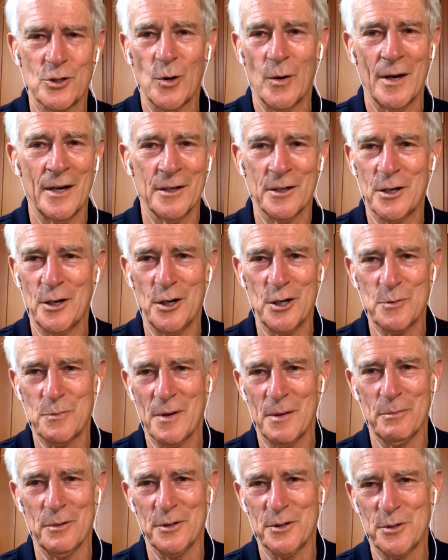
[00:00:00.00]
So I encourage
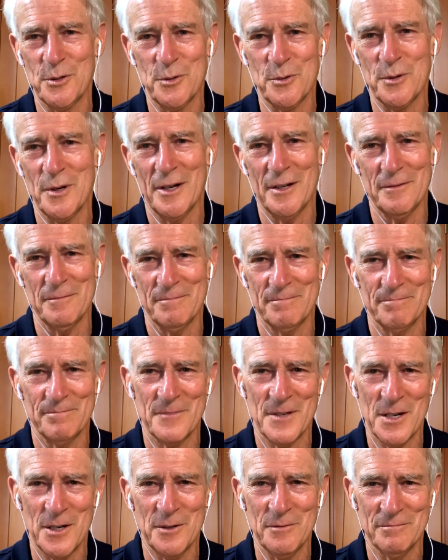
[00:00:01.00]
people to
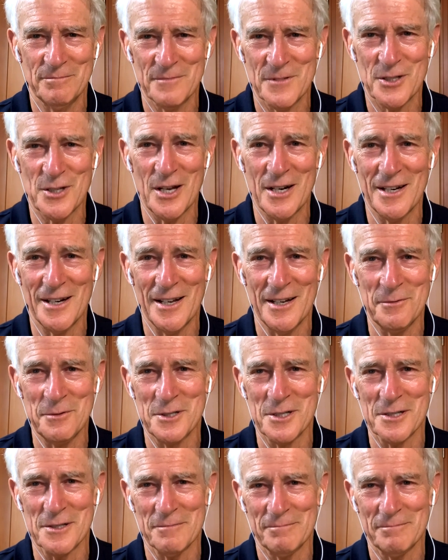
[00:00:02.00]
study languages.